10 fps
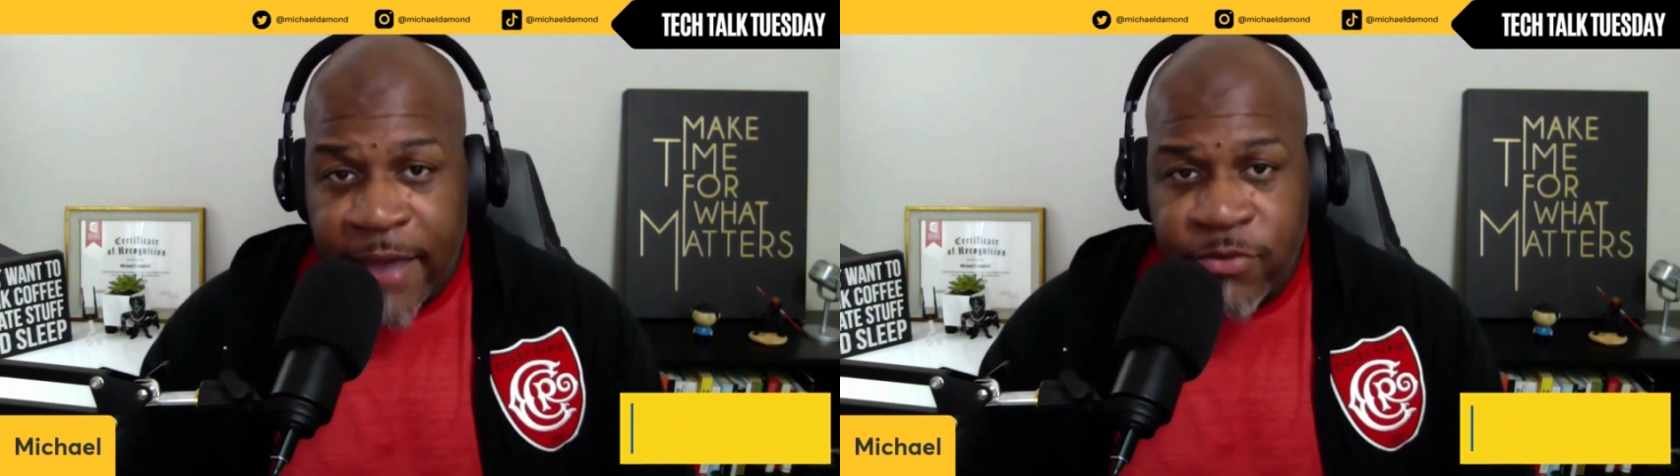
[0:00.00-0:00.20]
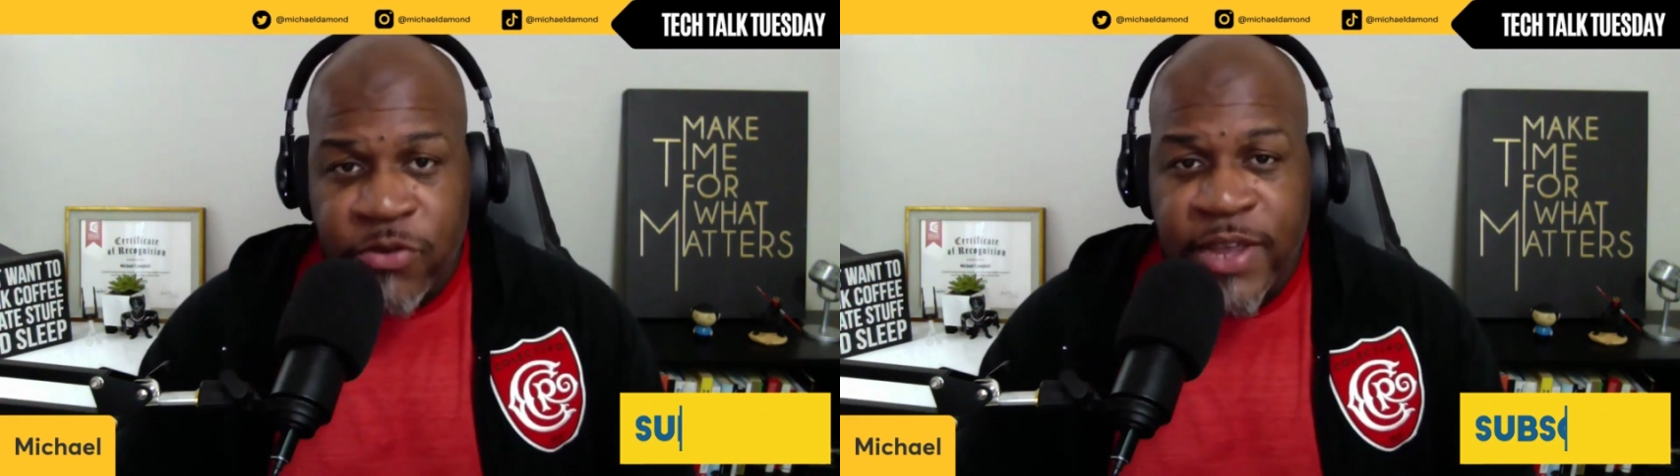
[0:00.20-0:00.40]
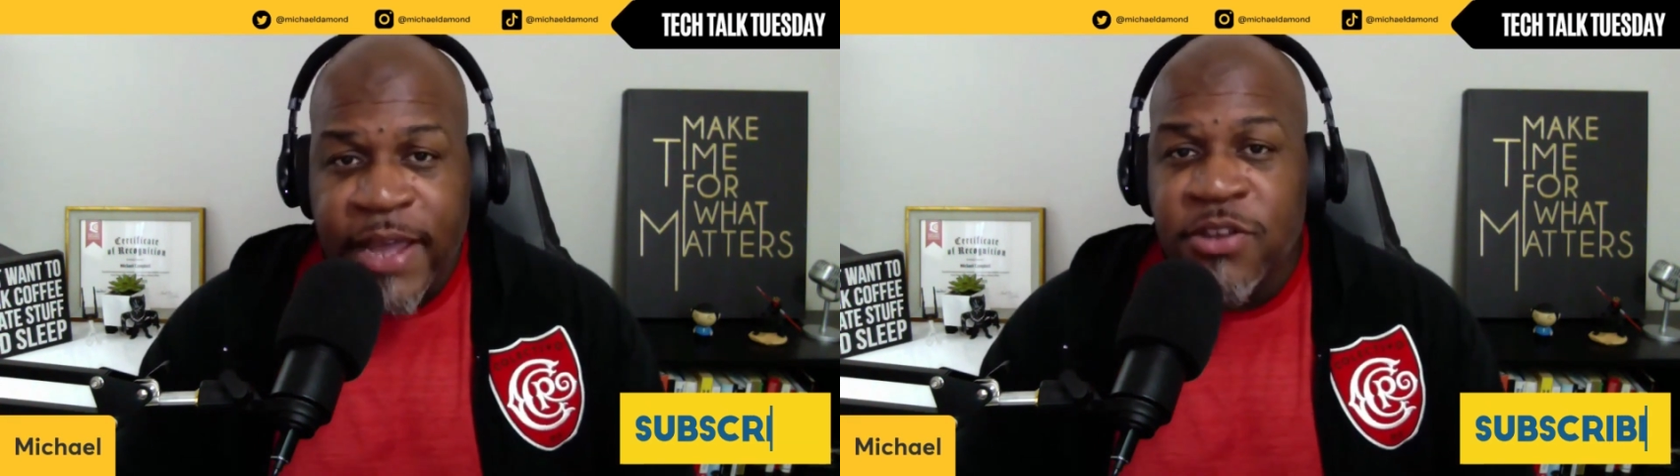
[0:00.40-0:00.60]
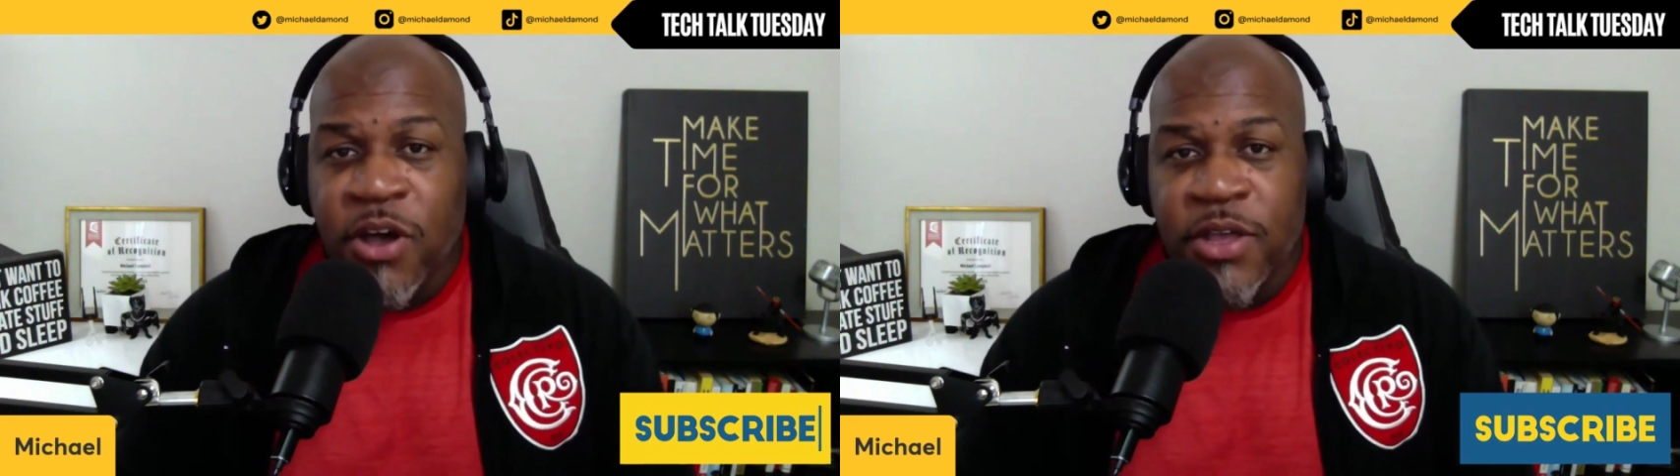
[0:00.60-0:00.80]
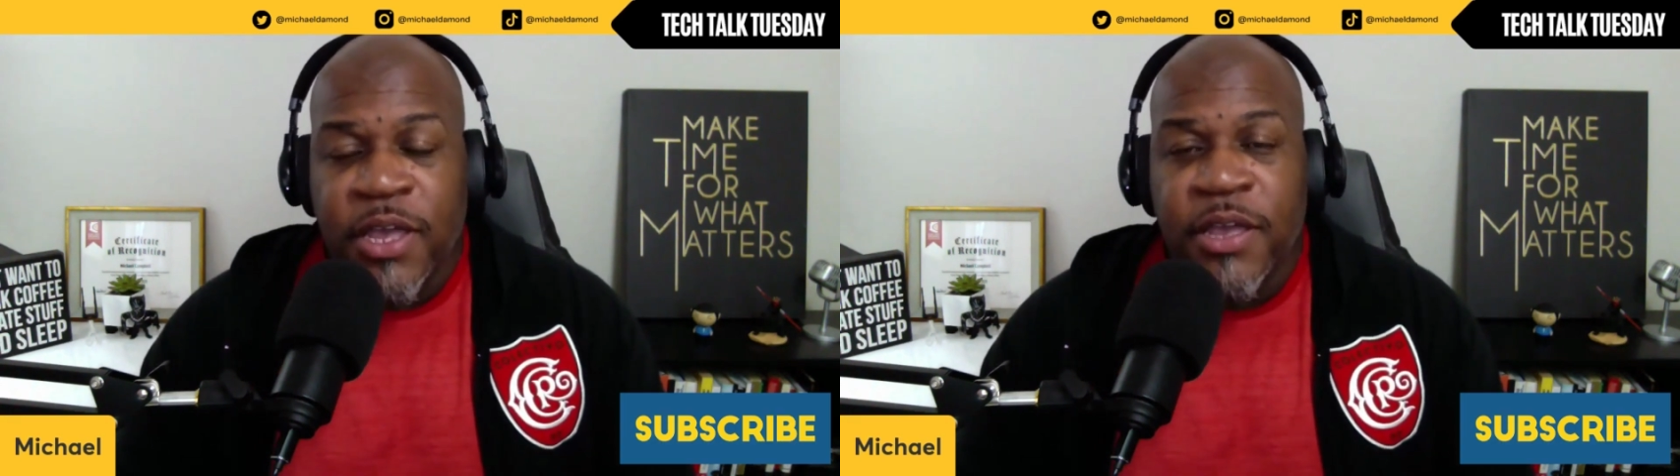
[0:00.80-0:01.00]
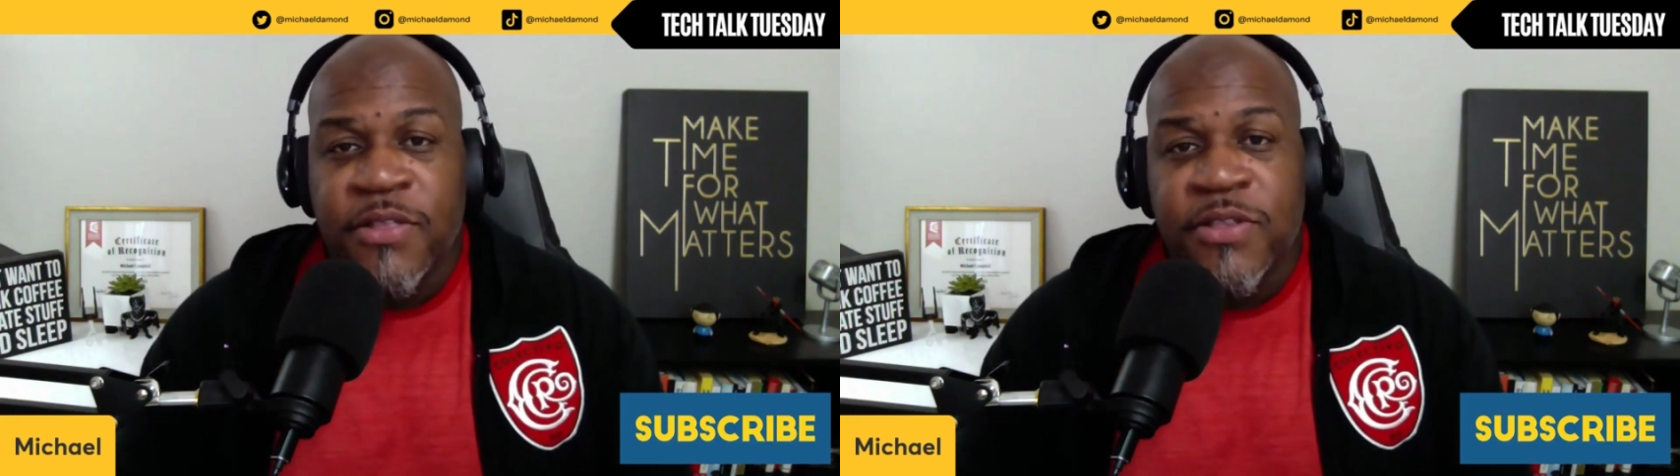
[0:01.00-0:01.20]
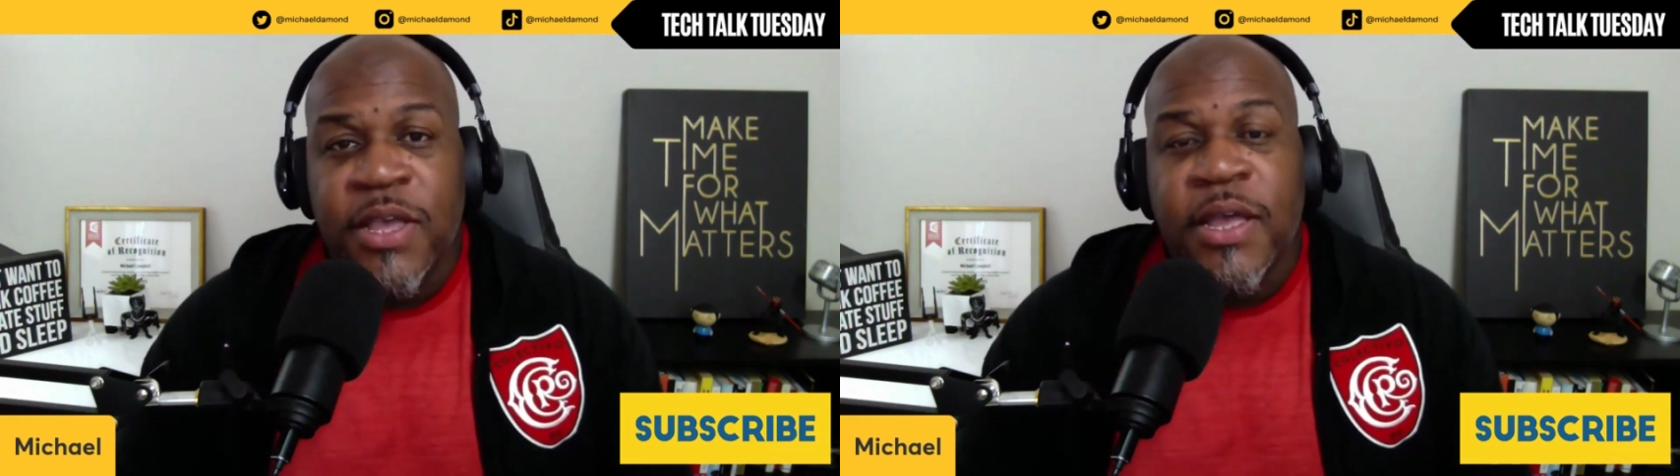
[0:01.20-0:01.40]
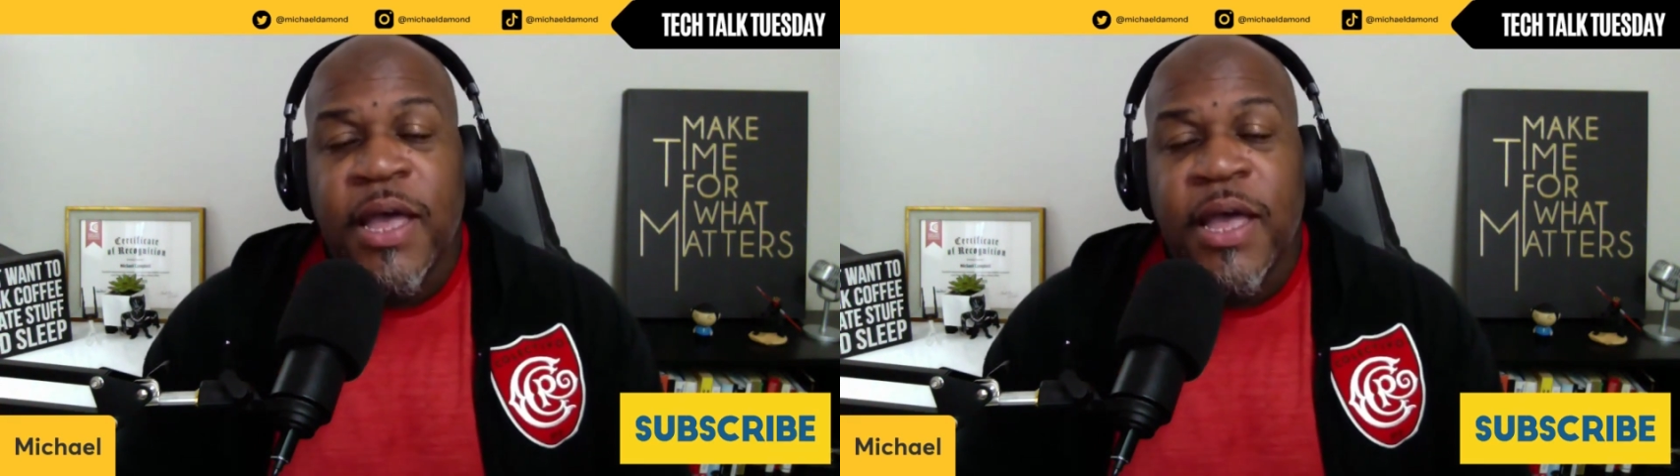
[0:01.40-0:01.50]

after tech talk ends,